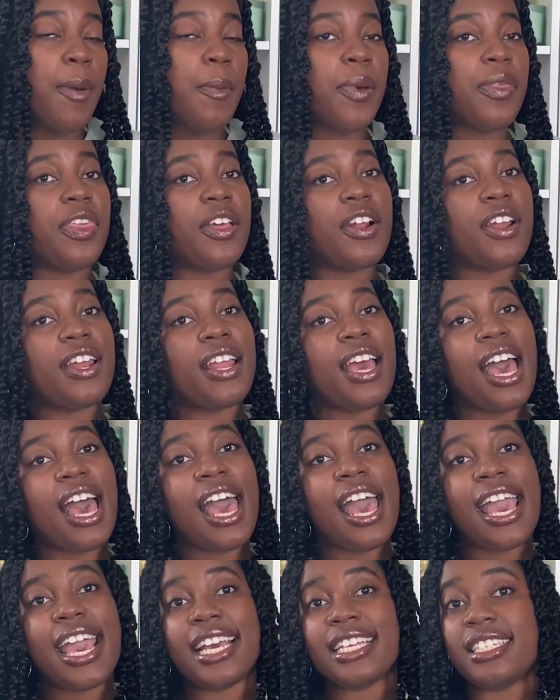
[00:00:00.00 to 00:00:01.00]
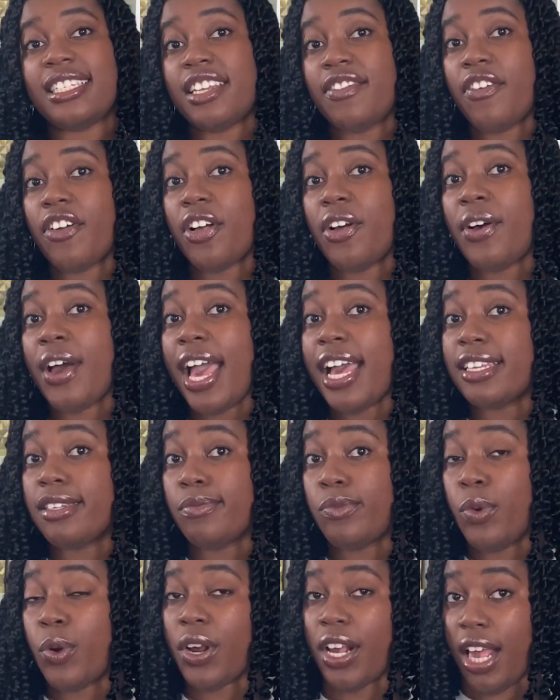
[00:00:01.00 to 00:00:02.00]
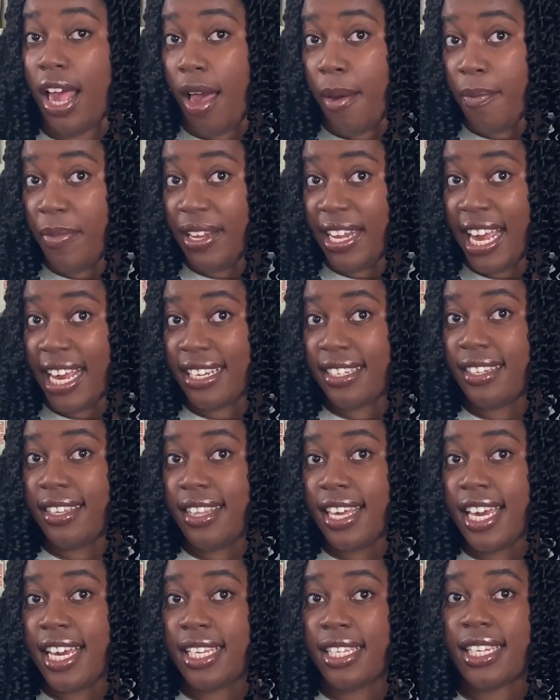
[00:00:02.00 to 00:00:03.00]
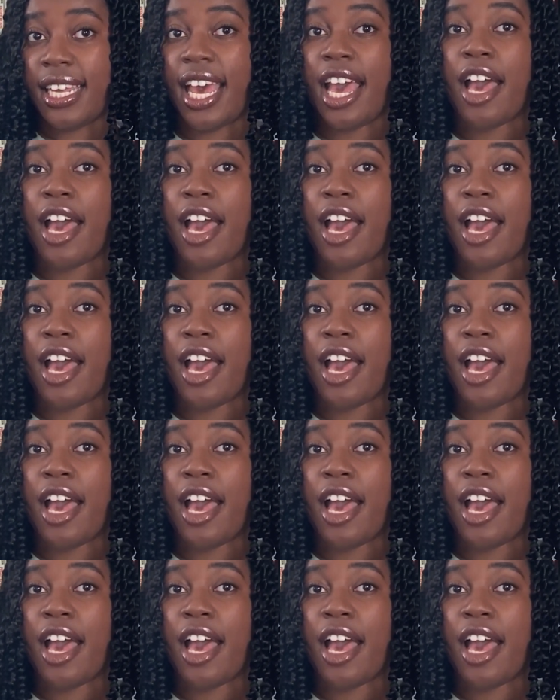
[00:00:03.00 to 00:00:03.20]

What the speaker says: but they're not as difficult as more complex things.